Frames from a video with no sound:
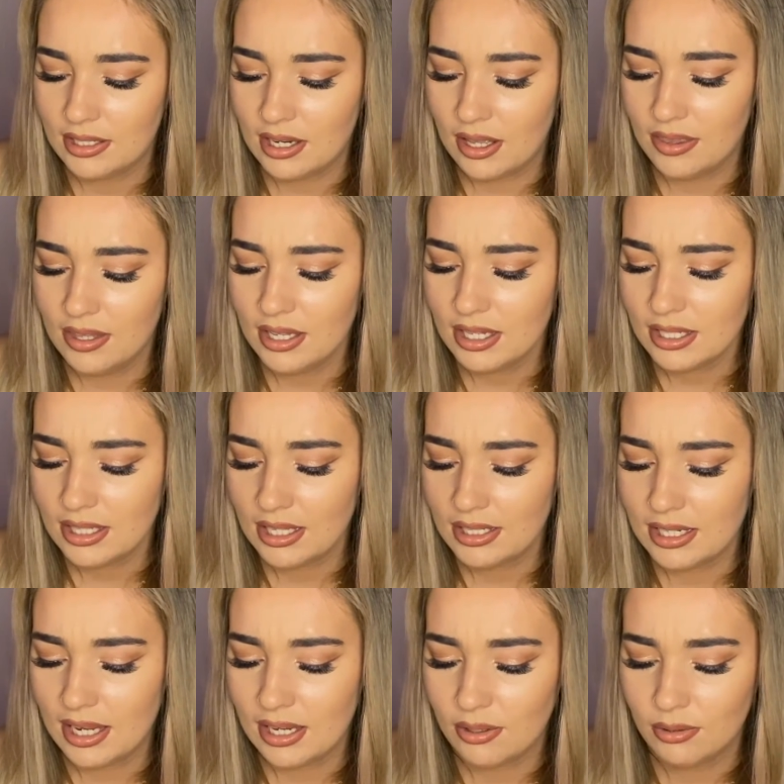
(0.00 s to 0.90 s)
I think it's their
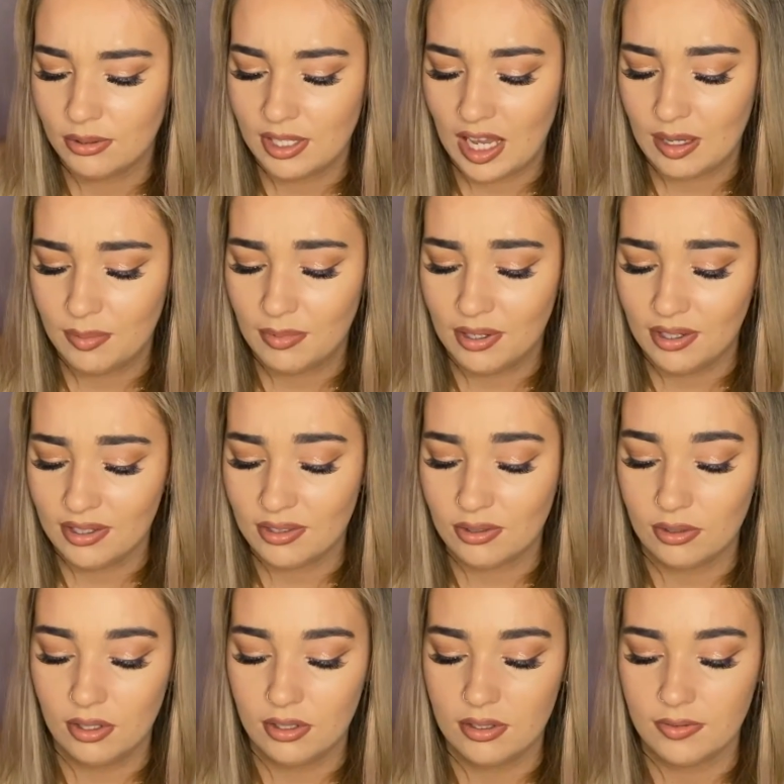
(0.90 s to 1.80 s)
Tangle Tamer. It's
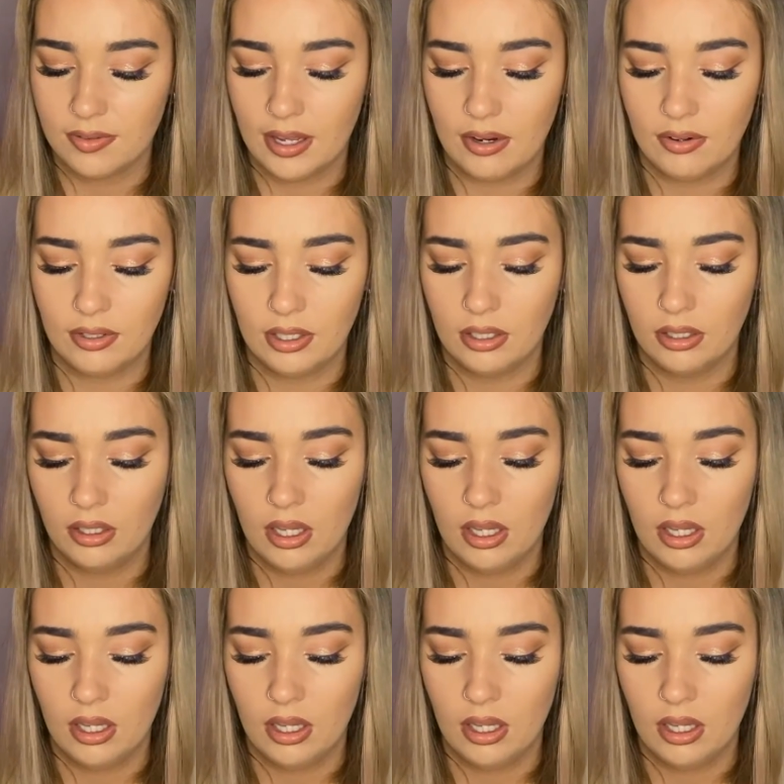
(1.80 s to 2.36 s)
got loads of hair in it.